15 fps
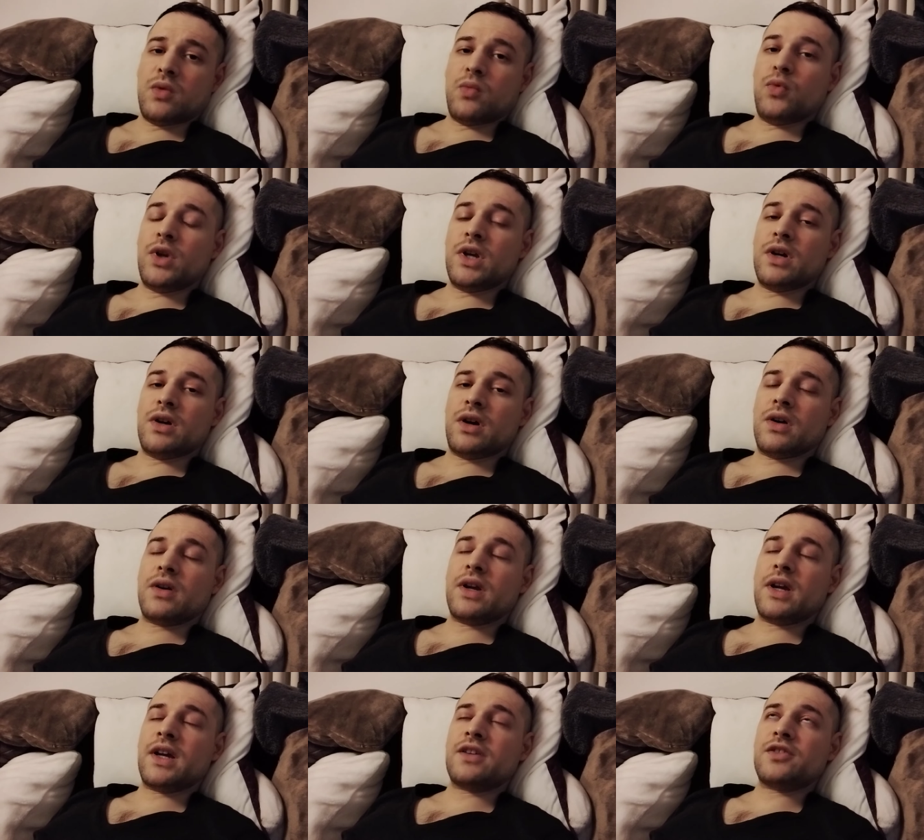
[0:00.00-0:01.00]
we
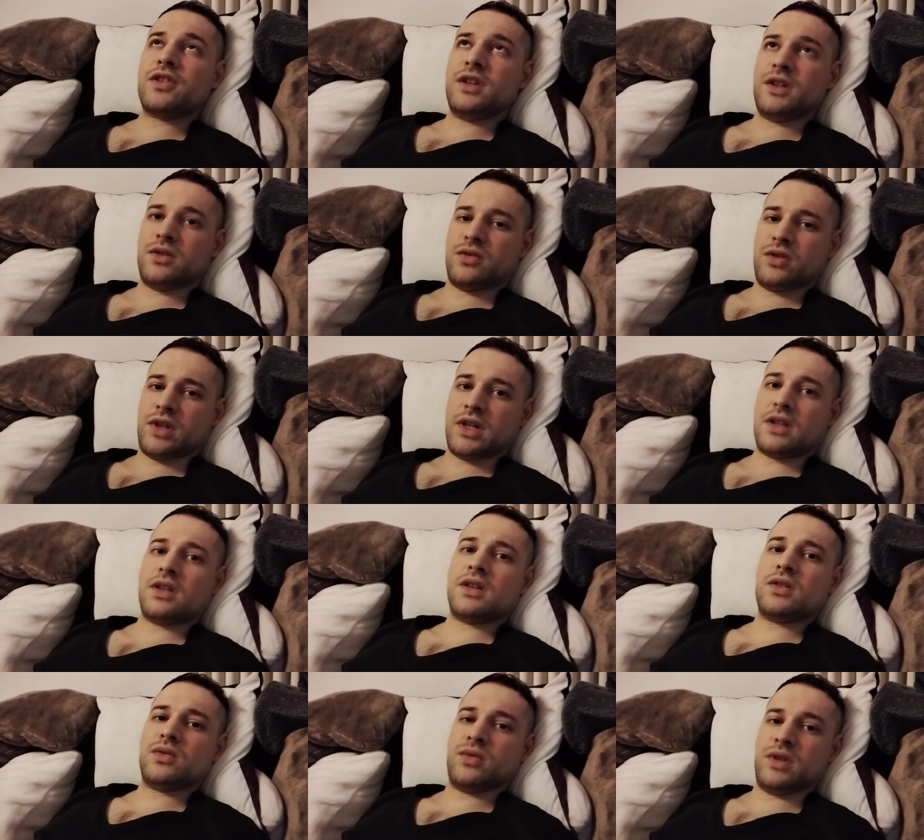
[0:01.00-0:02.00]
are actually
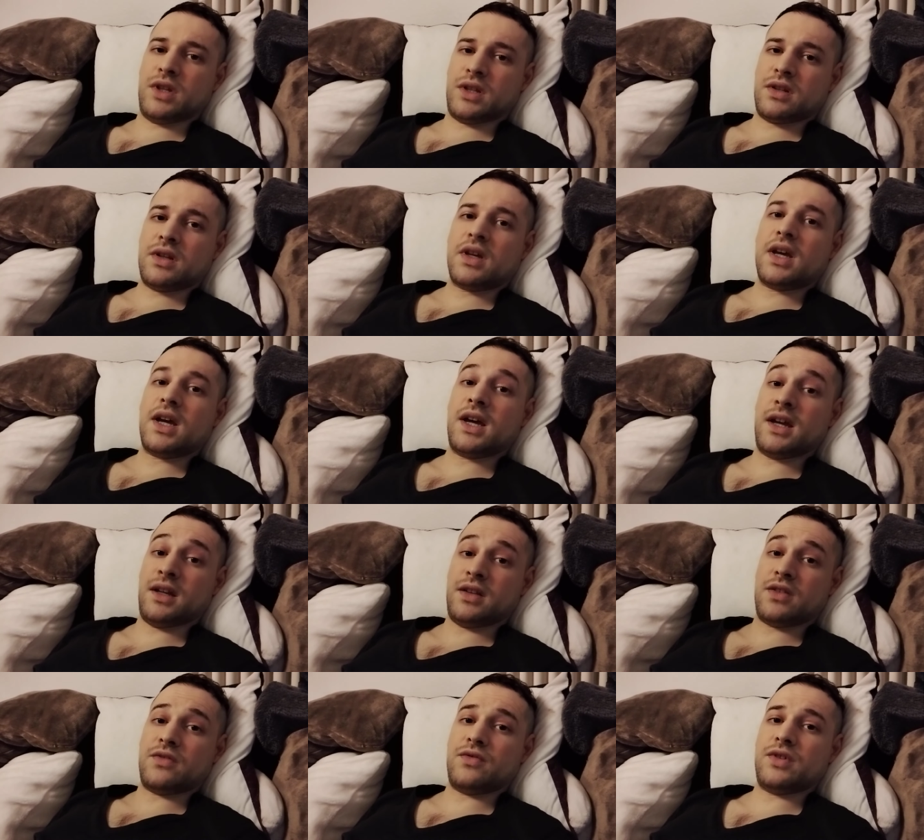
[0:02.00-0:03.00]
connecting to that
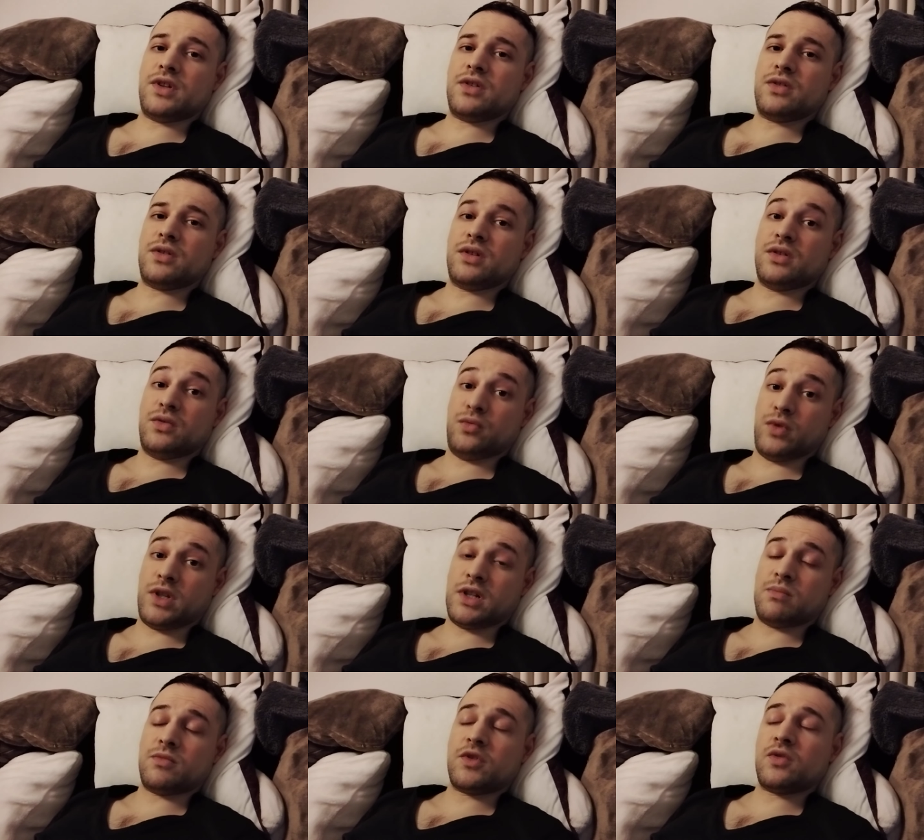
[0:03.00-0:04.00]
eighth sphere
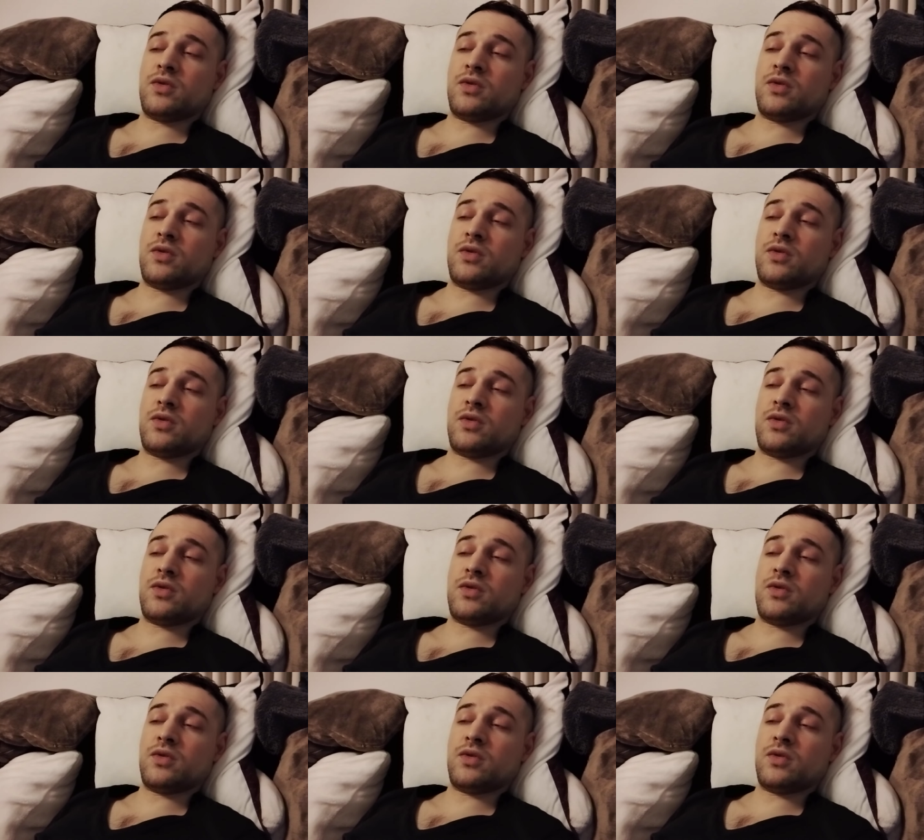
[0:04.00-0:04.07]
realm,